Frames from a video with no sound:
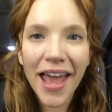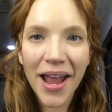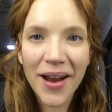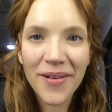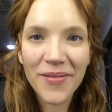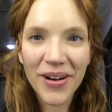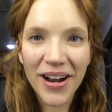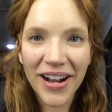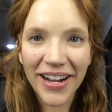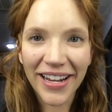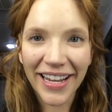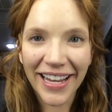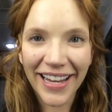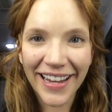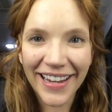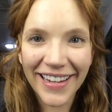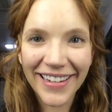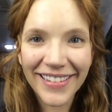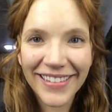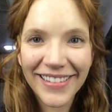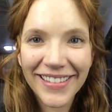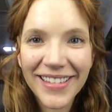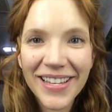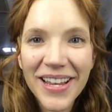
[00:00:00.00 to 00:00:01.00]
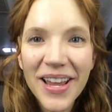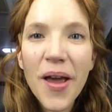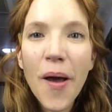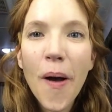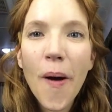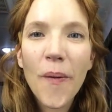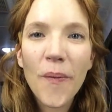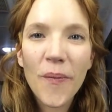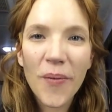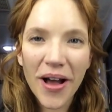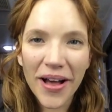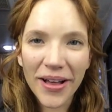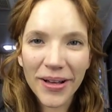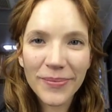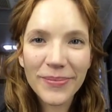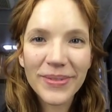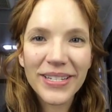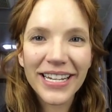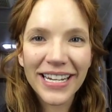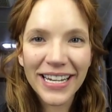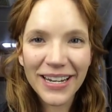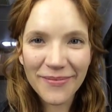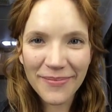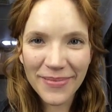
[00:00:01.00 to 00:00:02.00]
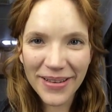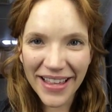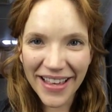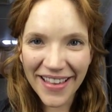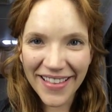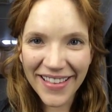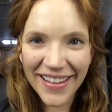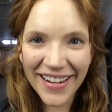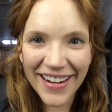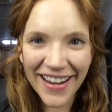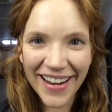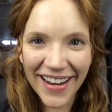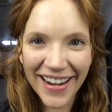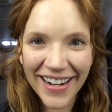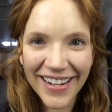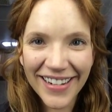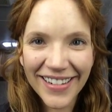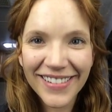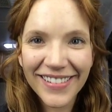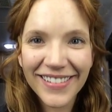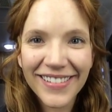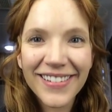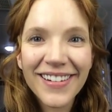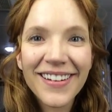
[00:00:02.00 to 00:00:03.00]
Hey Rocky, welcome to Live Below the Line,